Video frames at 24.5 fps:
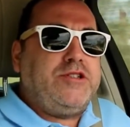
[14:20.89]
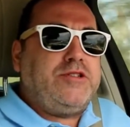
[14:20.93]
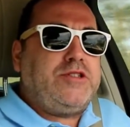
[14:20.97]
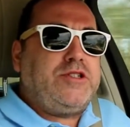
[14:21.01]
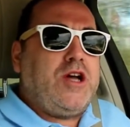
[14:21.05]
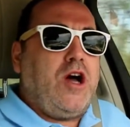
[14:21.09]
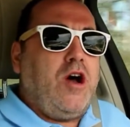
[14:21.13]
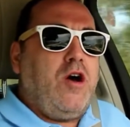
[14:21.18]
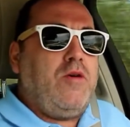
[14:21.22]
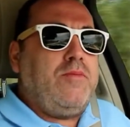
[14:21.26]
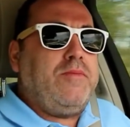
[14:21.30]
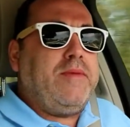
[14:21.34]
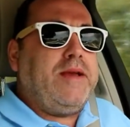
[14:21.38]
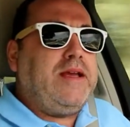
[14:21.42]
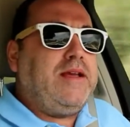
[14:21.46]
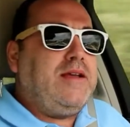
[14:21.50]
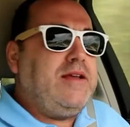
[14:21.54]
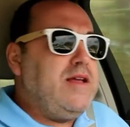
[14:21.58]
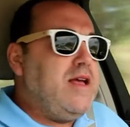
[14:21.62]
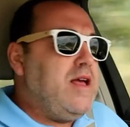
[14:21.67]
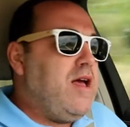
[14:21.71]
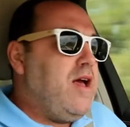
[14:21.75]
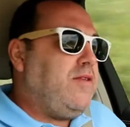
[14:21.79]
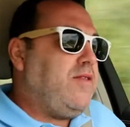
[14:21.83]
you told
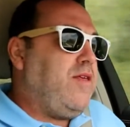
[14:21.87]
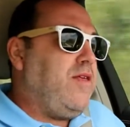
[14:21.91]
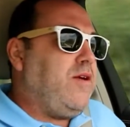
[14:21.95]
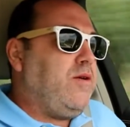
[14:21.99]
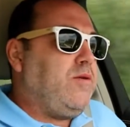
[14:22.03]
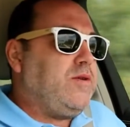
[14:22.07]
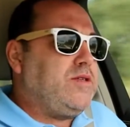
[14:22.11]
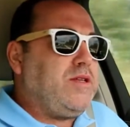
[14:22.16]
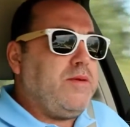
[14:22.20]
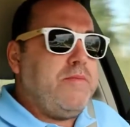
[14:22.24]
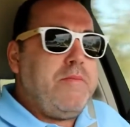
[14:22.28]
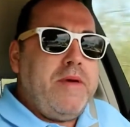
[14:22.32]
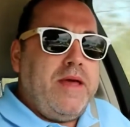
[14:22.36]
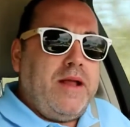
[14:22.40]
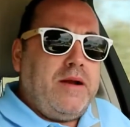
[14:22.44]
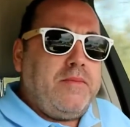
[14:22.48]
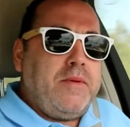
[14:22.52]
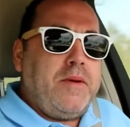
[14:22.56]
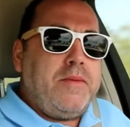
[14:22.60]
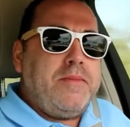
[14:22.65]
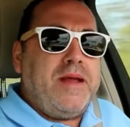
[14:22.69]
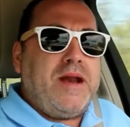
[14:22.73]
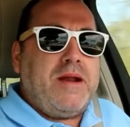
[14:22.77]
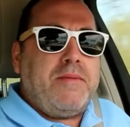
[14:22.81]
me that there was a
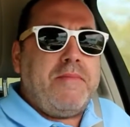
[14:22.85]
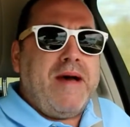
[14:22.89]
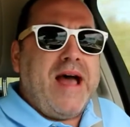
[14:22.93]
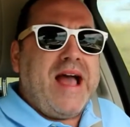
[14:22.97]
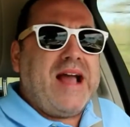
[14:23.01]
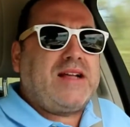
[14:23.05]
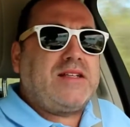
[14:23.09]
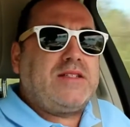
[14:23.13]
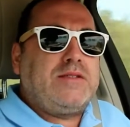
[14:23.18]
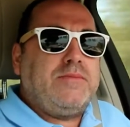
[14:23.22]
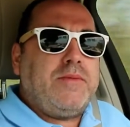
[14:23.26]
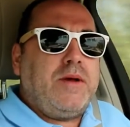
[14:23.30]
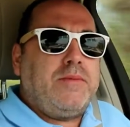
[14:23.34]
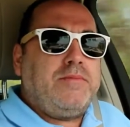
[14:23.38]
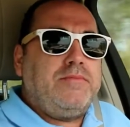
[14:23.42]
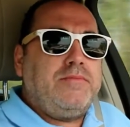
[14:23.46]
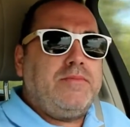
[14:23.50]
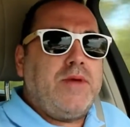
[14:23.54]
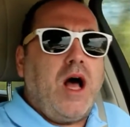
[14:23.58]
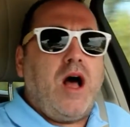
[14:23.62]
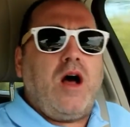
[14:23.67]
minimum and a maximum.